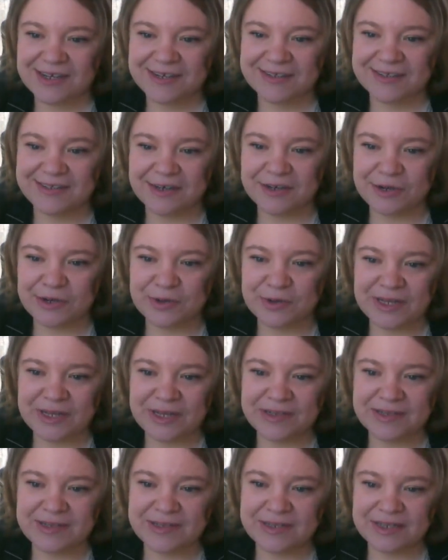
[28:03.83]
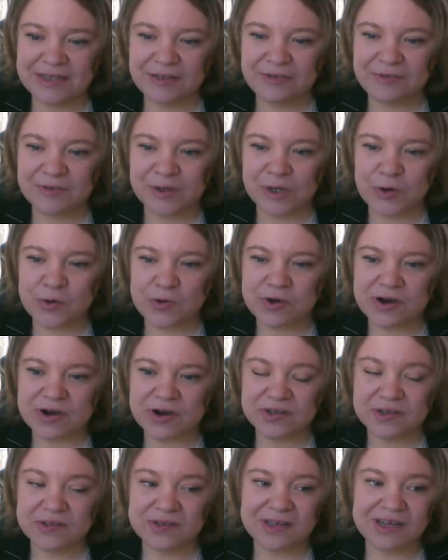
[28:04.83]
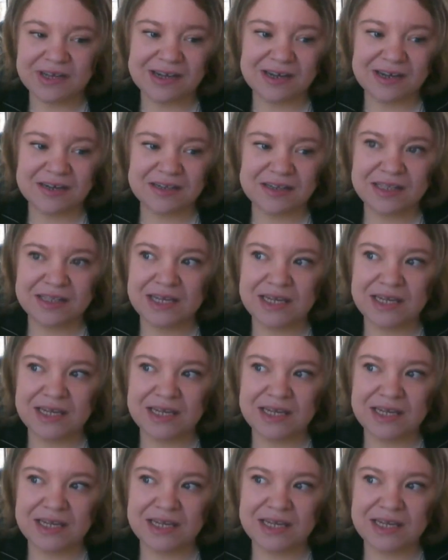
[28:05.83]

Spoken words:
So instead of a course that